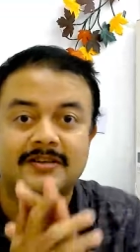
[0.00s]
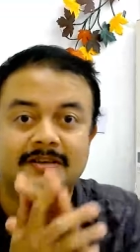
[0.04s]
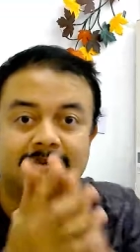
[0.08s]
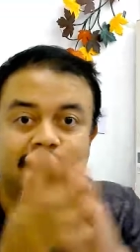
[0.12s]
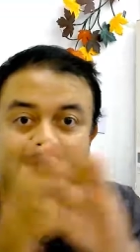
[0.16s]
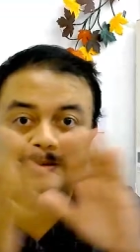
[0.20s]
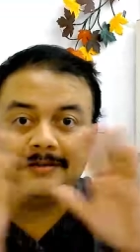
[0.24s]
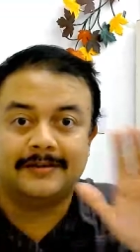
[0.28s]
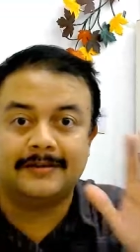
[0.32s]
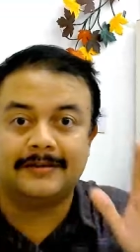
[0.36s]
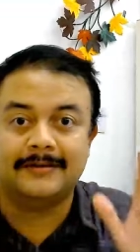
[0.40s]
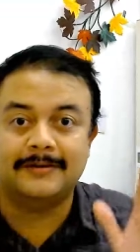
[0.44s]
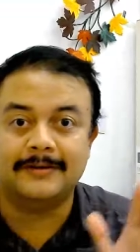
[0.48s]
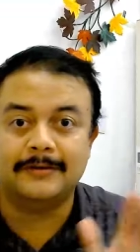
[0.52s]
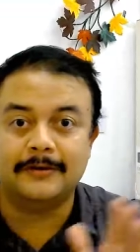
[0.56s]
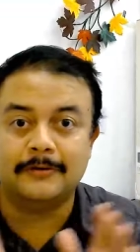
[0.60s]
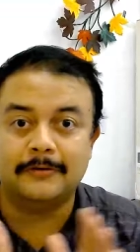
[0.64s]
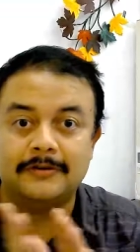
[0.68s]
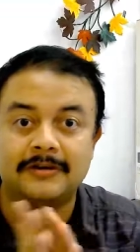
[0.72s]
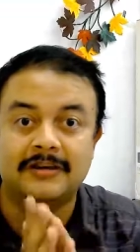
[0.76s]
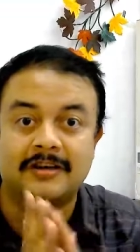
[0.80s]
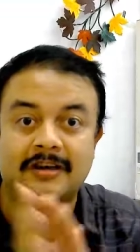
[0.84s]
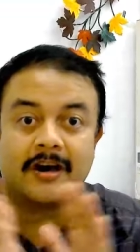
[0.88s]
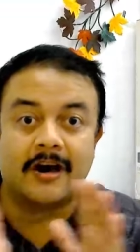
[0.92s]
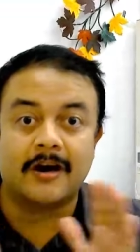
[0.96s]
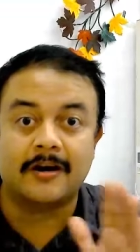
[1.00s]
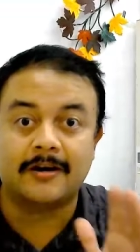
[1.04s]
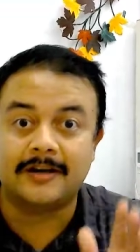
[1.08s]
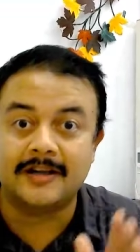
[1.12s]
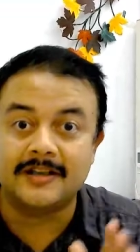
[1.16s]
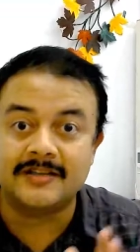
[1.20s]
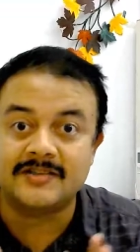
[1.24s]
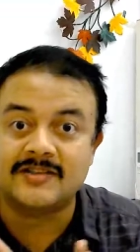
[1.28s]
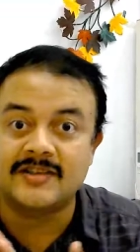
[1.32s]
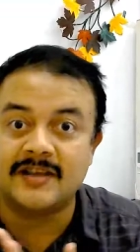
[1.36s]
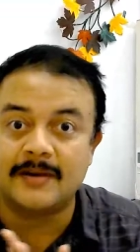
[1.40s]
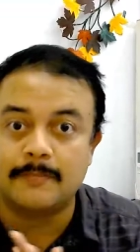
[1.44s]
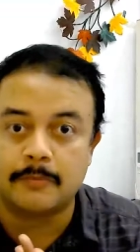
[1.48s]
the
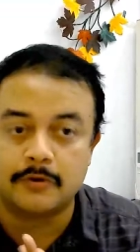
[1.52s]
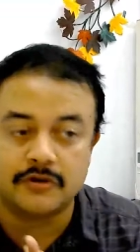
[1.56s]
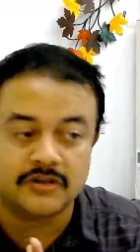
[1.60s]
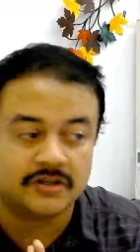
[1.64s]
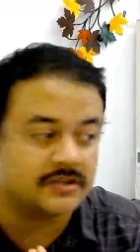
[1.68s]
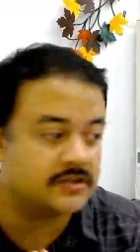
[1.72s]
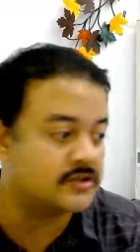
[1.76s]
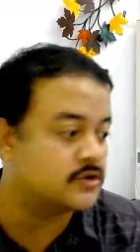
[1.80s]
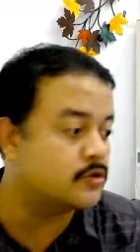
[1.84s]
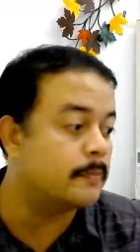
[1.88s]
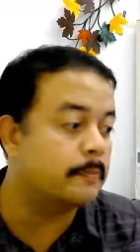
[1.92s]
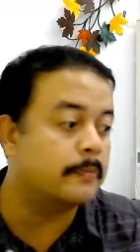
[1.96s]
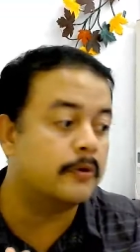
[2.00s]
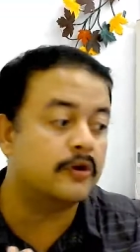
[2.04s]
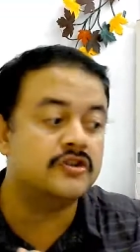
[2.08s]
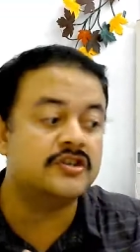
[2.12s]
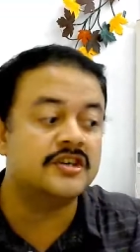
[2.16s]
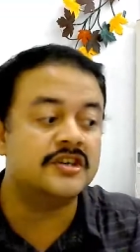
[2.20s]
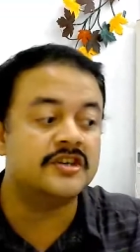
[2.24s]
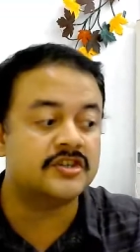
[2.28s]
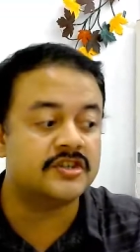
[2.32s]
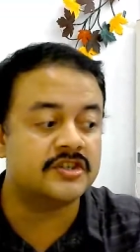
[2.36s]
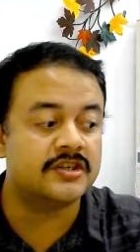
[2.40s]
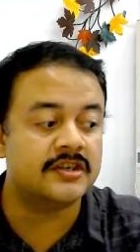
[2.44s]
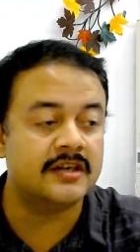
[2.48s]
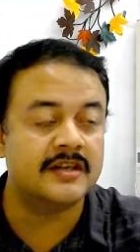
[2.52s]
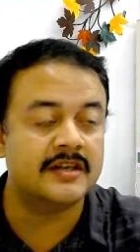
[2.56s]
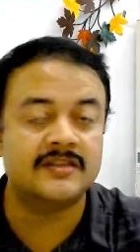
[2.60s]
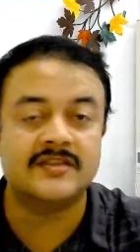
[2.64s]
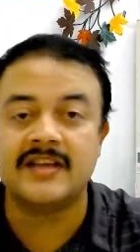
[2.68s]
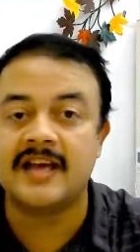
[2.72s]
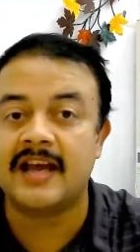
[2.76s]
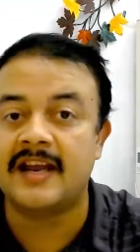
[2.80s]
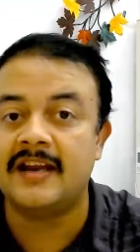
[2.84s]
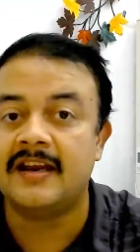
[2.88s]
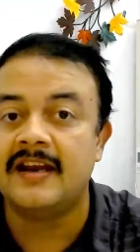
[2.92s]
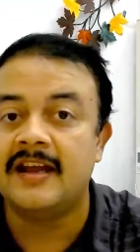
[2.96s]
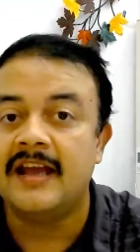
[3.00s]
Cartesian projection. So projection is
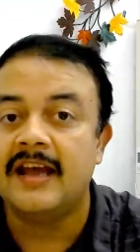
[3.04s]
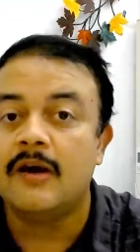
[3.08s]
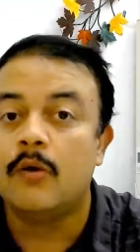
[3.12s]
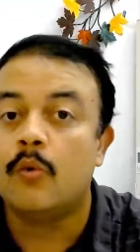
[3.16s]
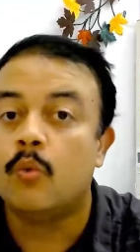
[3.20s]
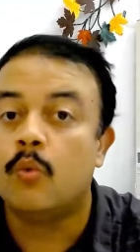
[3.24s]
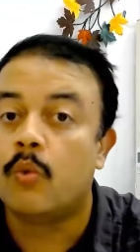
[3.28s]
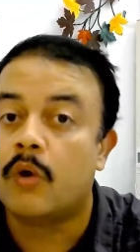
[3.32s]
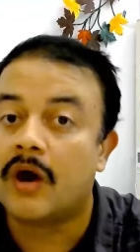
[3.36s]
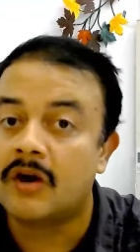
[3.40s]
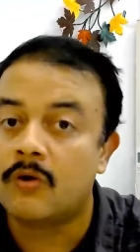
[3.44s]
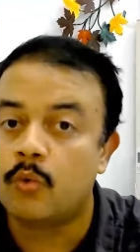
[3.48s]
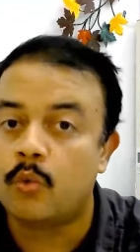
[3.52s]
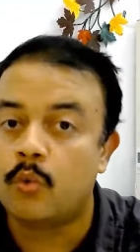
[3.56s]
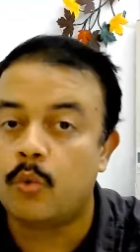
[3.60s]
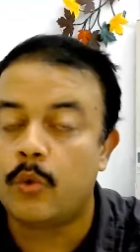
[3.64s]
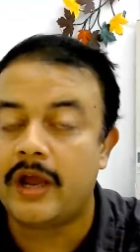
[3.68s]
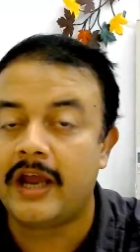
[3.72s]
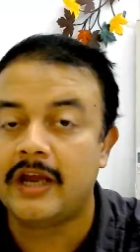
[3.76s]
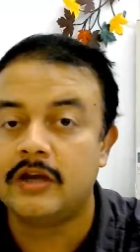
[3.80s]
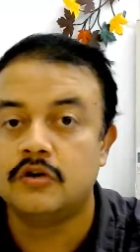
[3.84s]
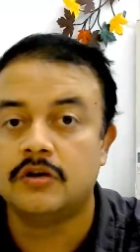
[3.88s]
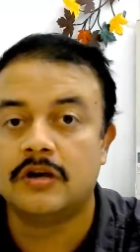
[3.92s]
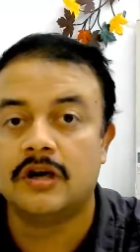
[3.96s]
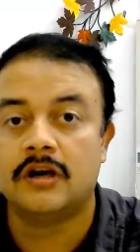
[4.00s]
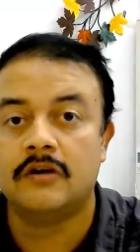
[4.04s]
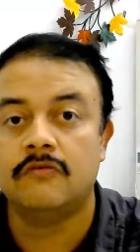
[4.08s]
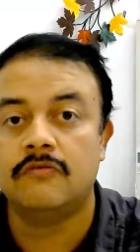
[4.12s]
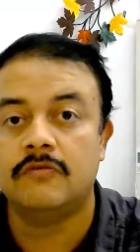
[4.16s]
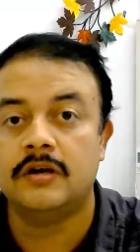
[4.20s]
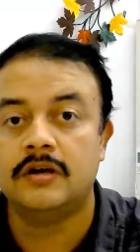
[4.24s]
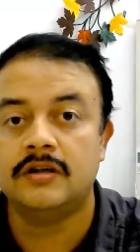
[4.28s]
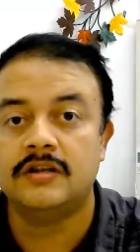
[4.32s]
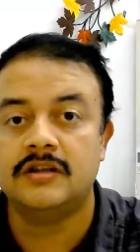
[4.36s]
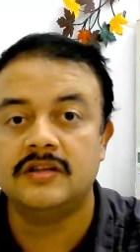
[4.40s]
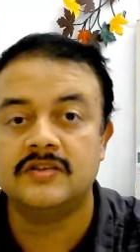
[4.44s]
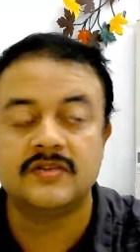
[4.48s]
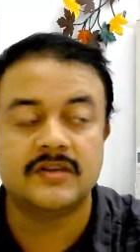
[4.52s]
that one way to
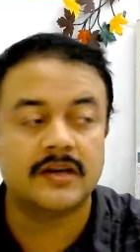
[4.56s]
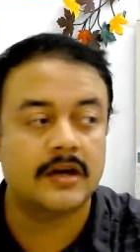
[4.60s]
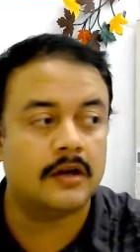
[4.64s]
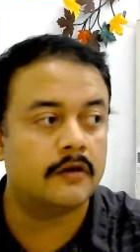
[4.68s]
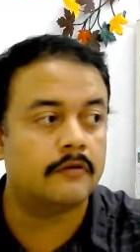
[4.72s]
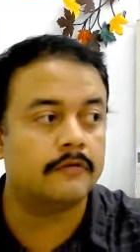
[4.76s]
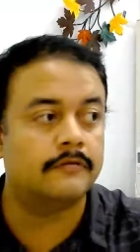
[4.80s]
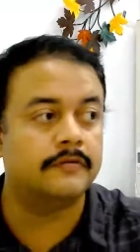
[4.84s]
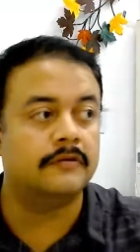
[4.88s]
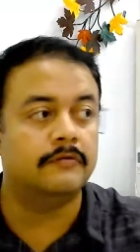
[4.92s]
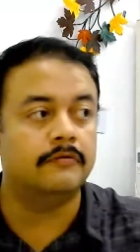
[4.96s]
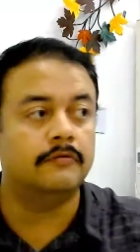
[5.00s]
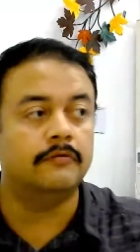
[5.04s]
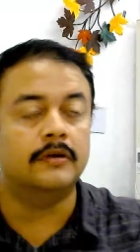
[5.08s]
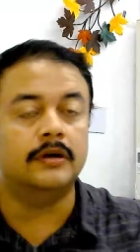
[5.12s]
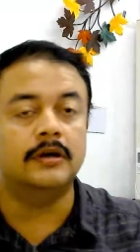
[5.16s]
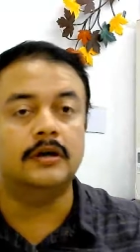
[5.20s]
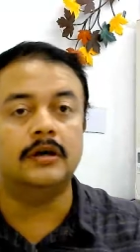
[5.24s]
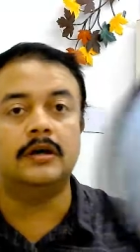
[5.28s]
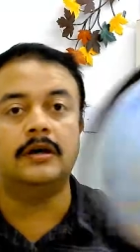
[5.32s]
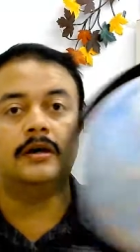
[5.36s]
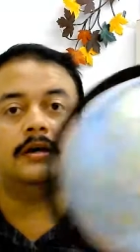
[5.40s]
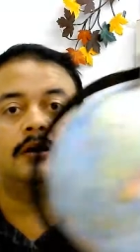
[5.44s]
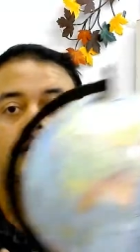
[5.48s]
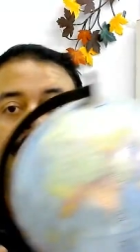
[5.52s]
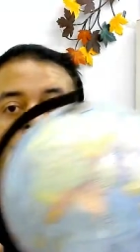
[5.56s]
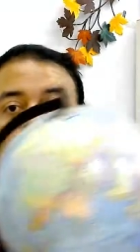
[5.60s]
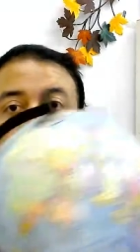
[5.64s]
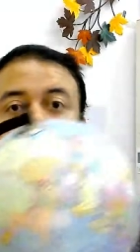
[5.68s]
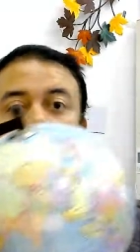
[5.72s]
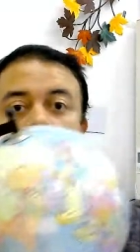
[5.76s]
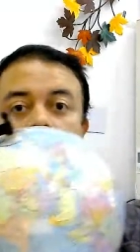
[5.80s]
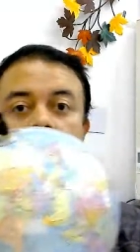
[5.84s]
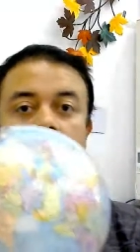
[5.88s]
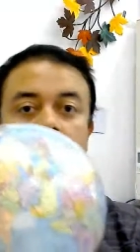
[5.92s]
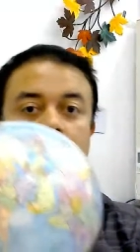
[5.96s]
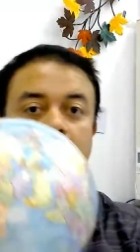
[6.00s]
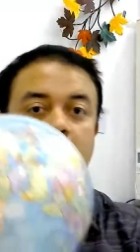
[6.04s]
convert this kind of the world,
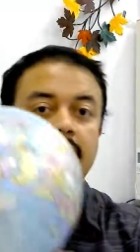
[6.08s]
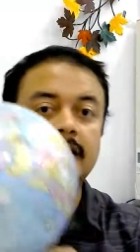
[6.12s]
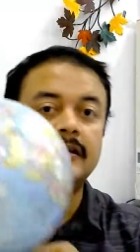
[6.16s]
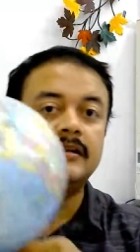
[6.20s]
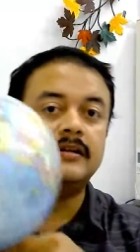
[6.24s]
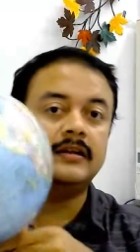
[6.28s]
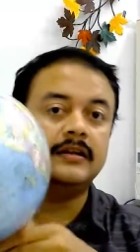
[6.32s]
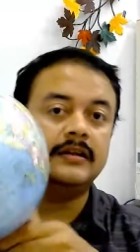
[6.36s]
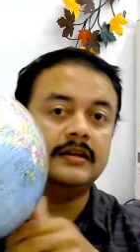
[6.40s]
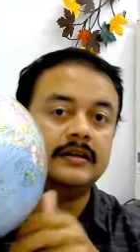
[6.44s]
right?